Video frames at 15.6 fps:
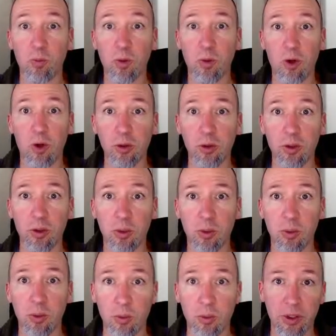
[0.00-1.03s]

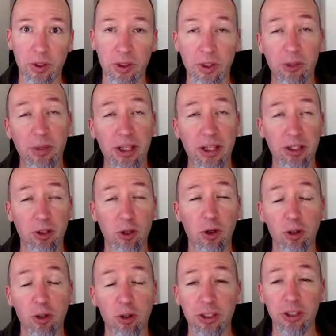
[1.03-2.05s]
also, it's going to make it
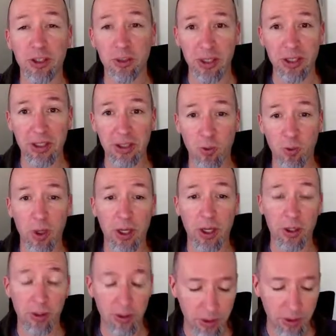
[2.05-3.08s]
taller as it makes it
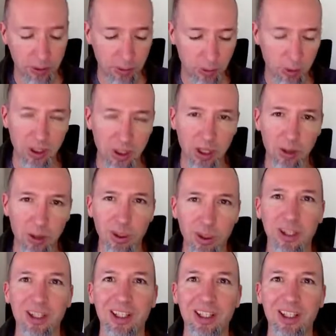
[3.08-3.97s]
wider. Let me put it that way.